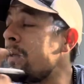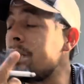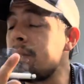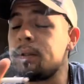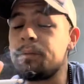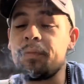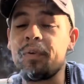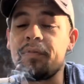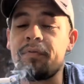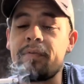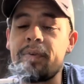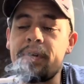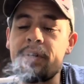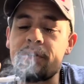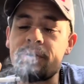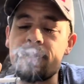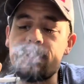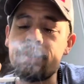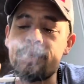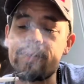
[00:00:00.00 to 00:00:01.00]
We
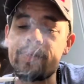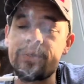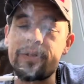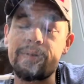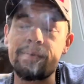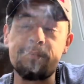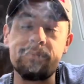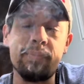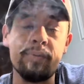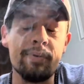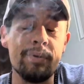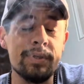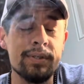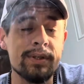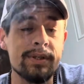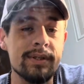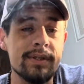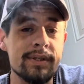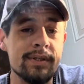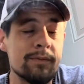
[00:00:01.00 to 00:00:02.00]
finish this
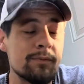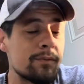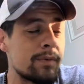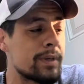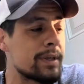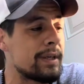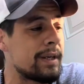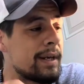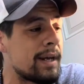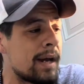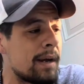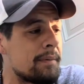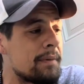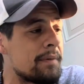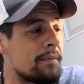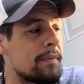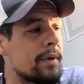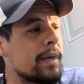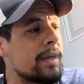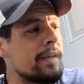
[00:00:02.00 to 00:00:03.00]
poisonous, wicked habit of
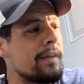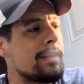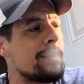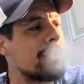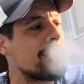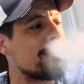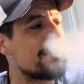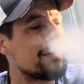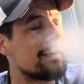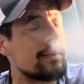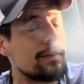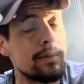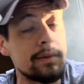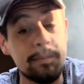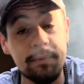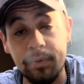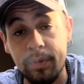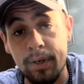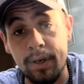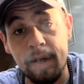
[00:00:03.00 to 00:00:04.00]
mine, and then
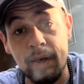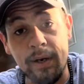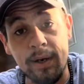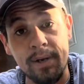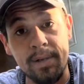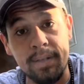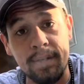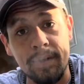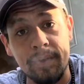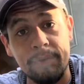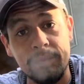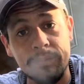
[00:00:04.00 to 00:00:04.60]
we're gonna head out of here.